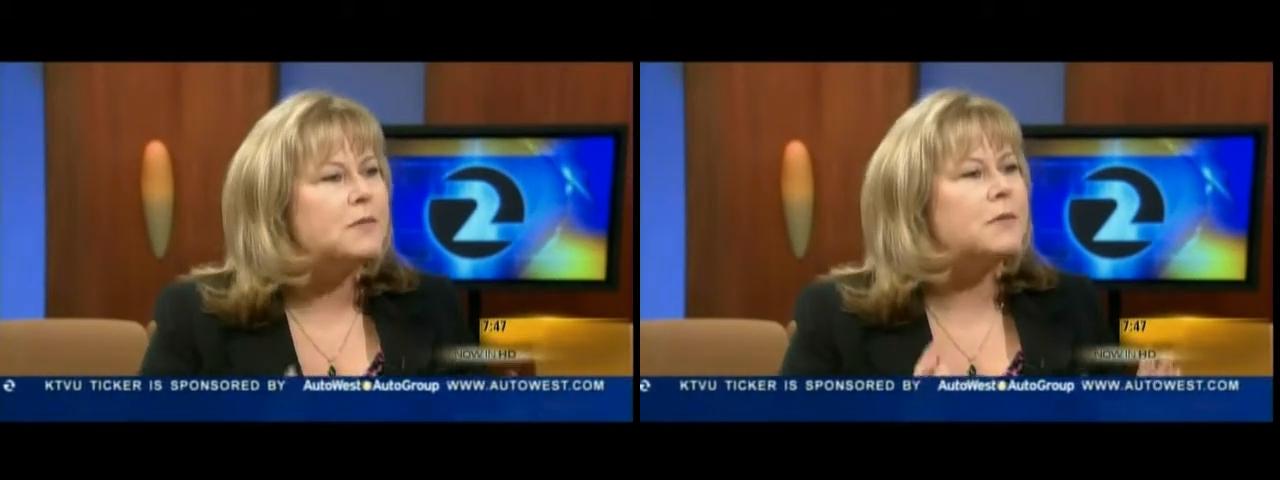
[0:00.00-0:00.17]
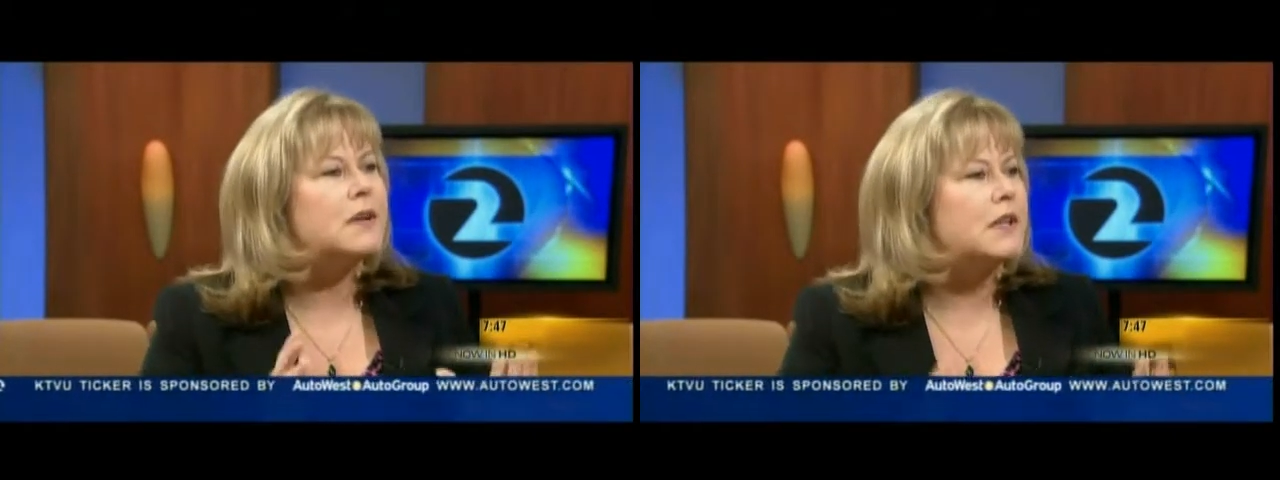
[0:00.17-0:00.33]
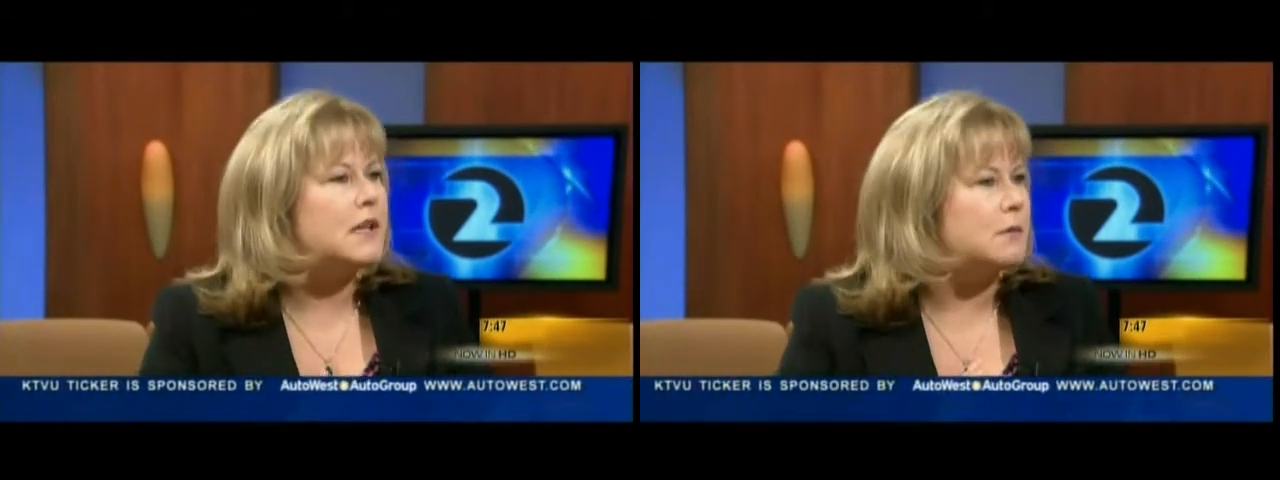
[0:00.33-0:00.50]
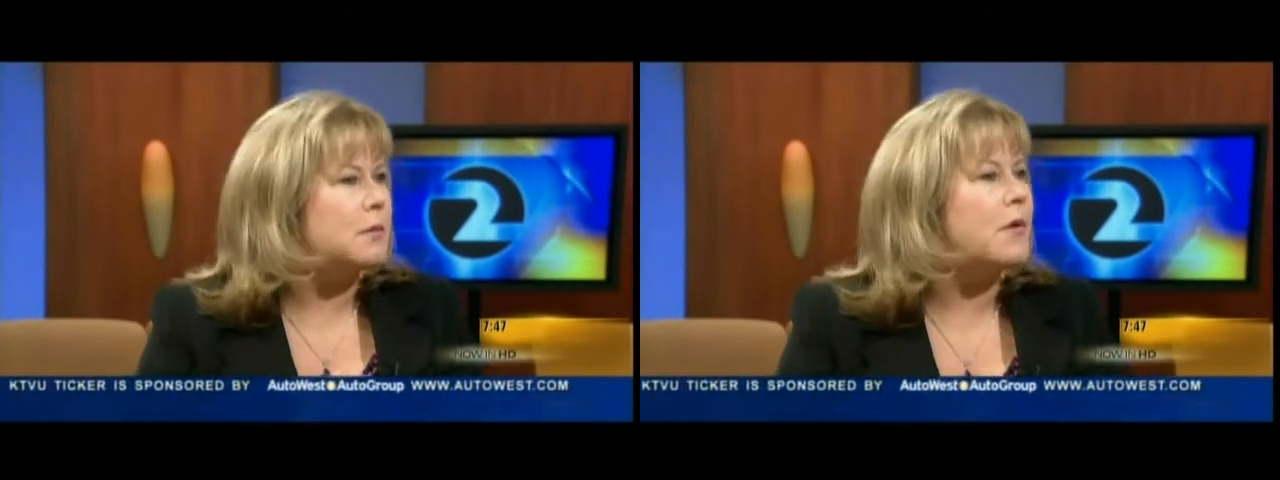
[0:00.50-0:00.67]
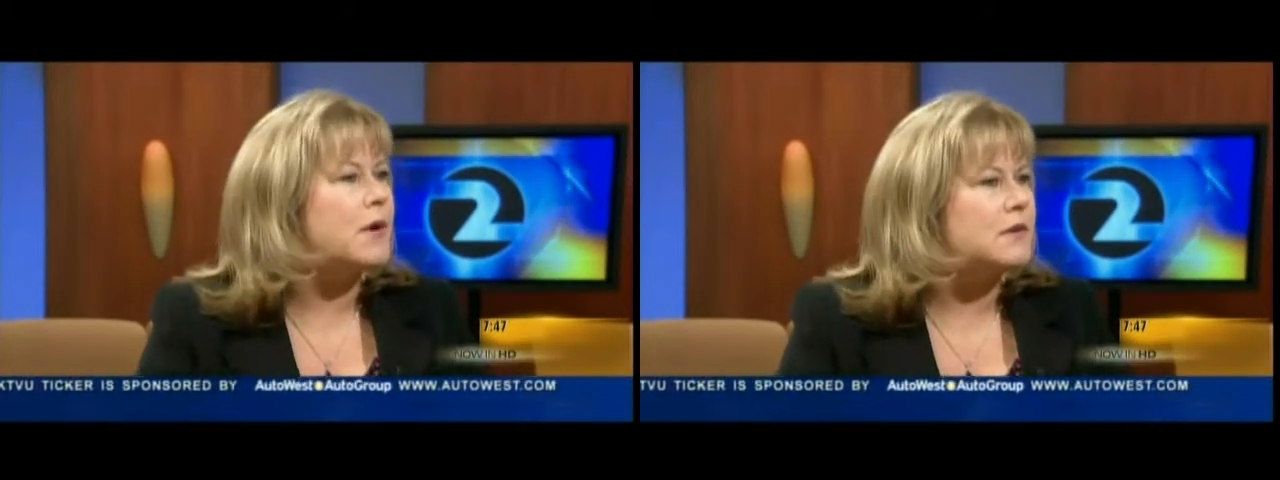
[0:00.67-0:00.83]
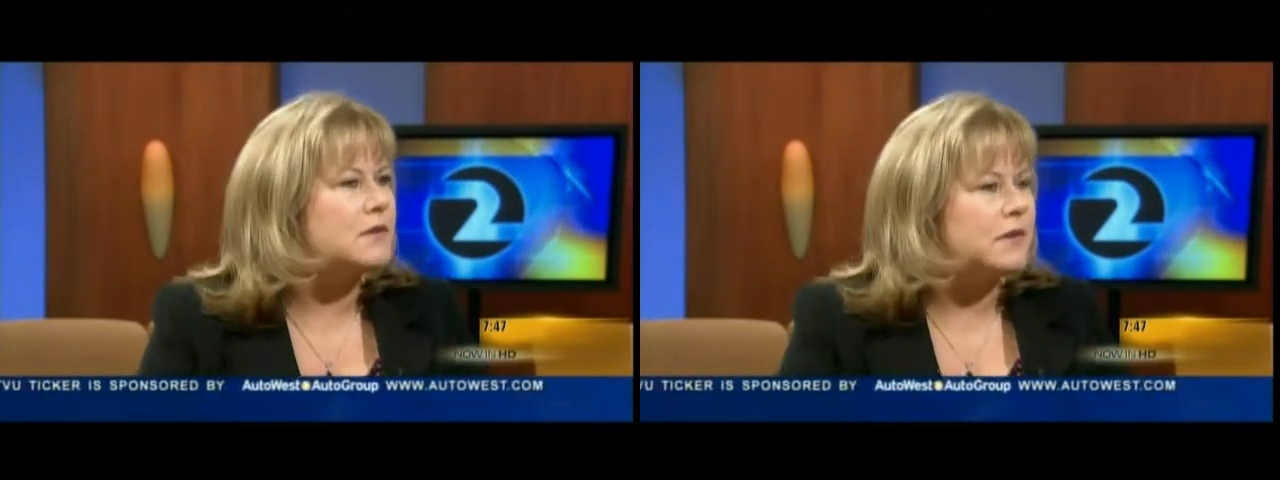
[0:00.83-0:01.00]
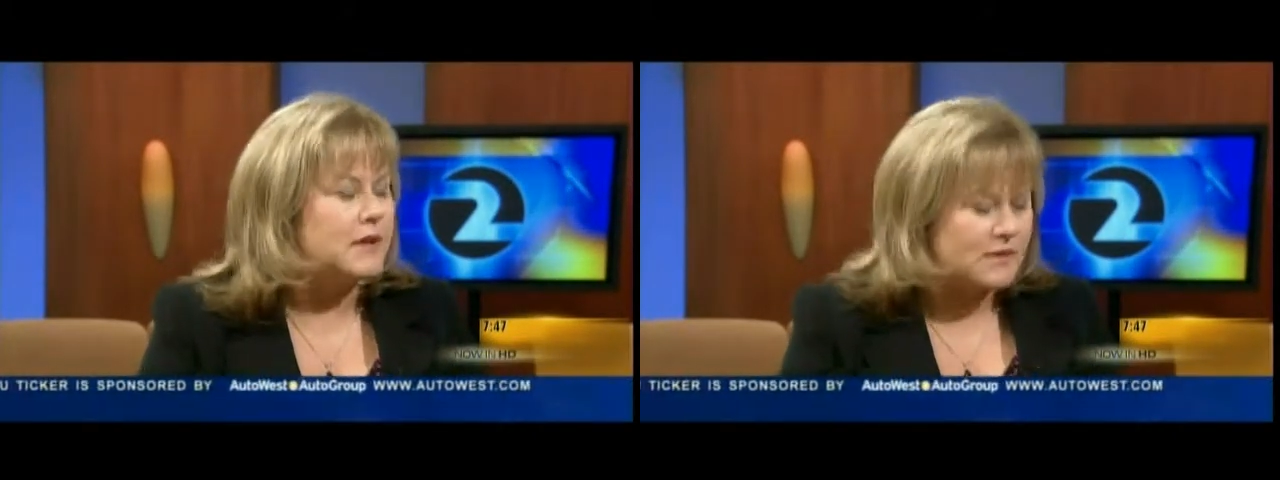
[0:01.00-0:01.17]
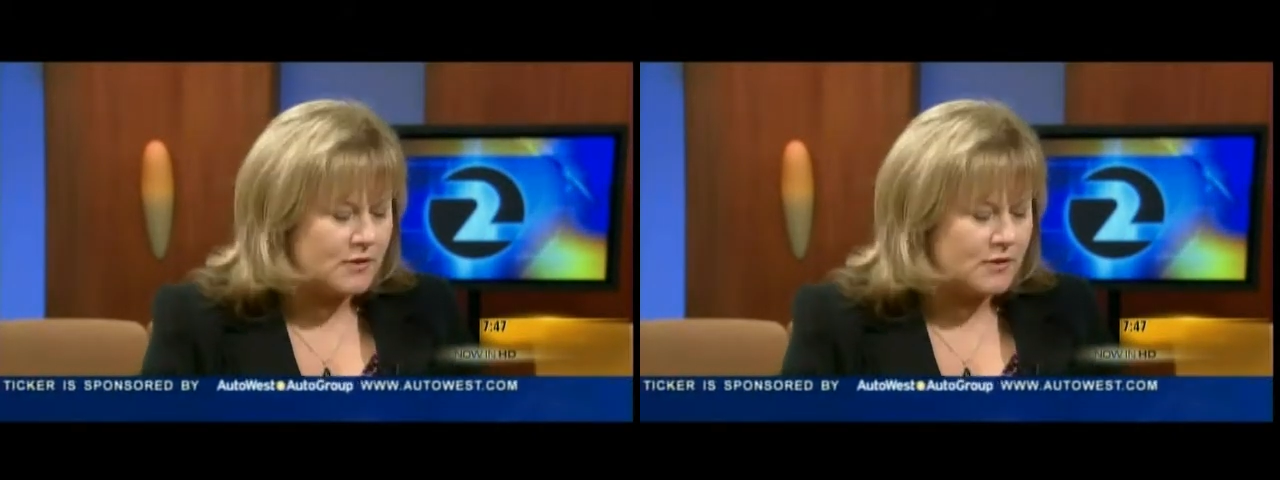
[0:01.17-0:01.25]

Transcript: really important to us.